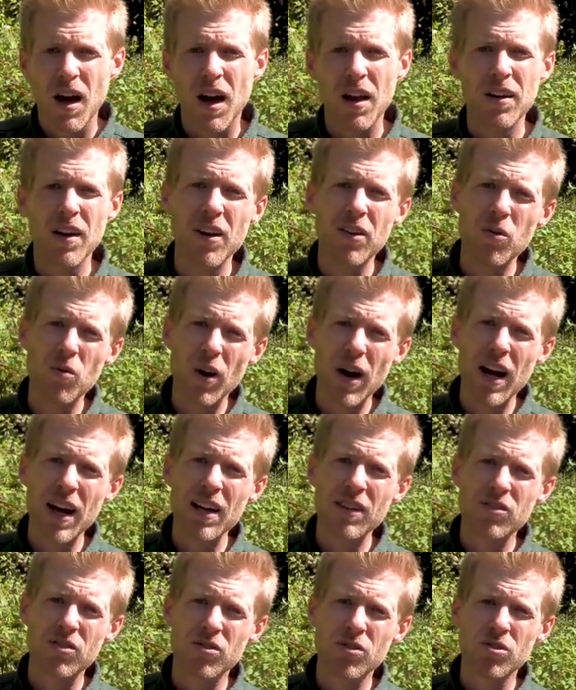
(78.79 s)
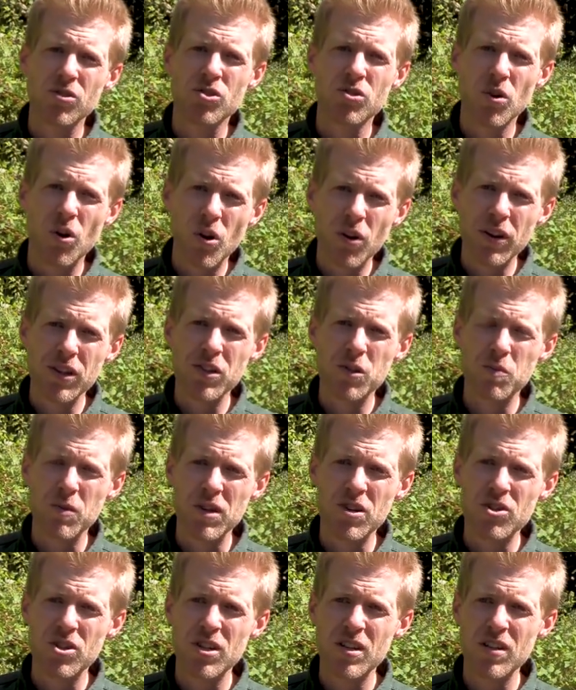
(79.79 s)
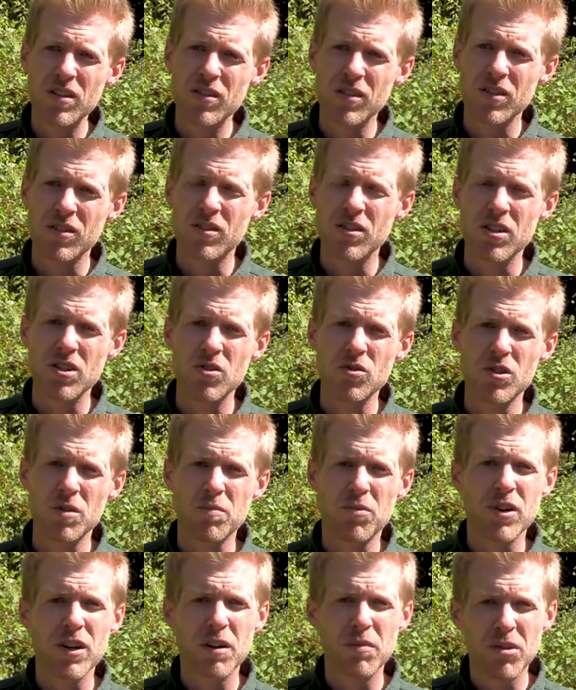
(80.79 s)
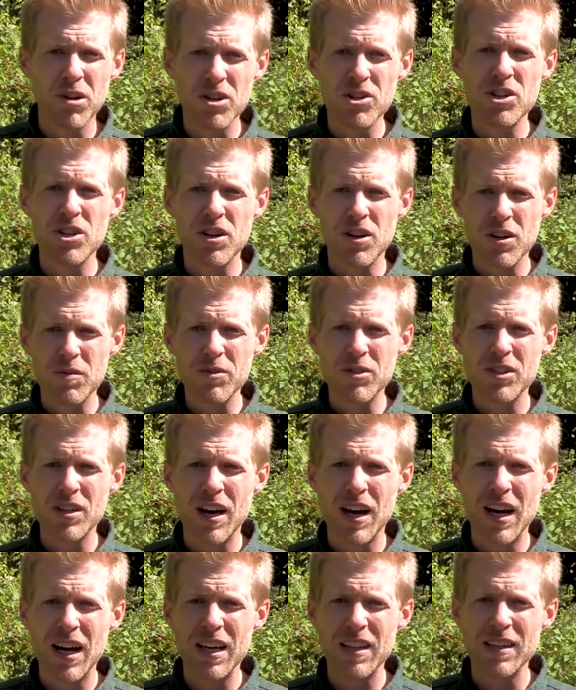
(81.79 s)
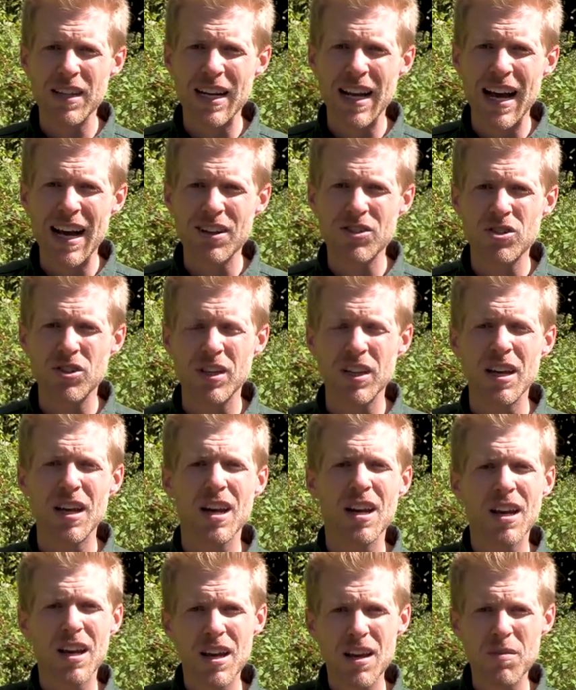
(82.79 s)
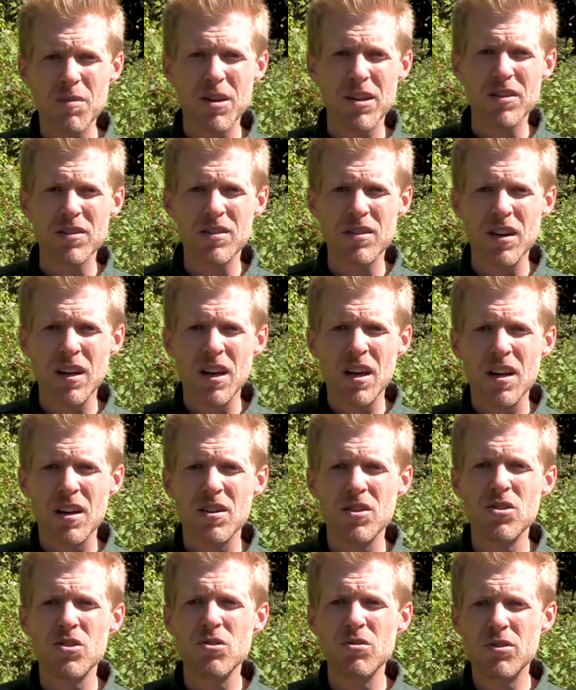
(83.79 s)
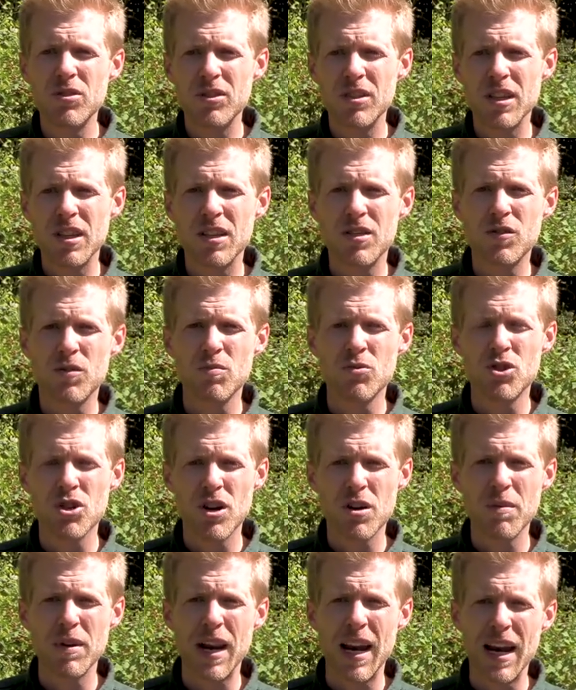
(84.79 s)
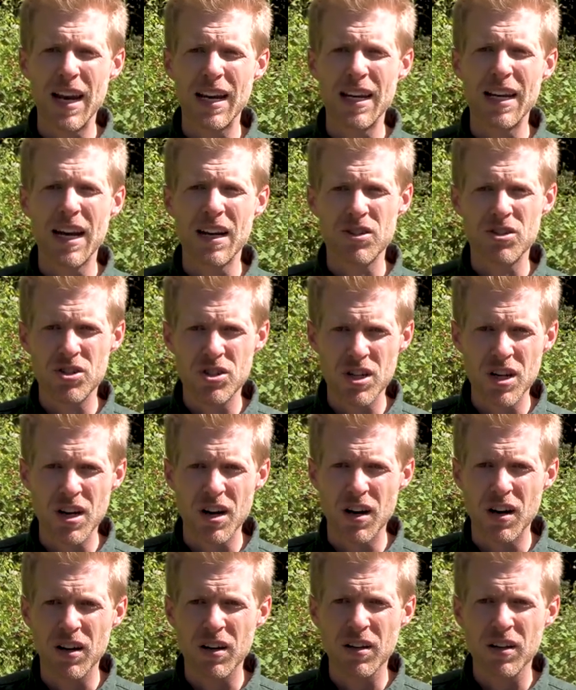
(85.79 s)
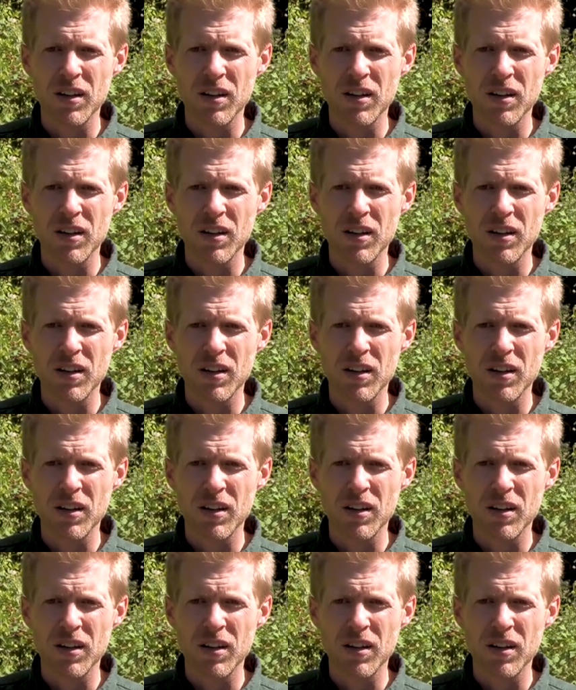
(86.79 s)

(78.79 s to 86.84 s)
Another way to control this species is to use a pre-emergent herbicide that actually inhibits new seeds from germinating next year,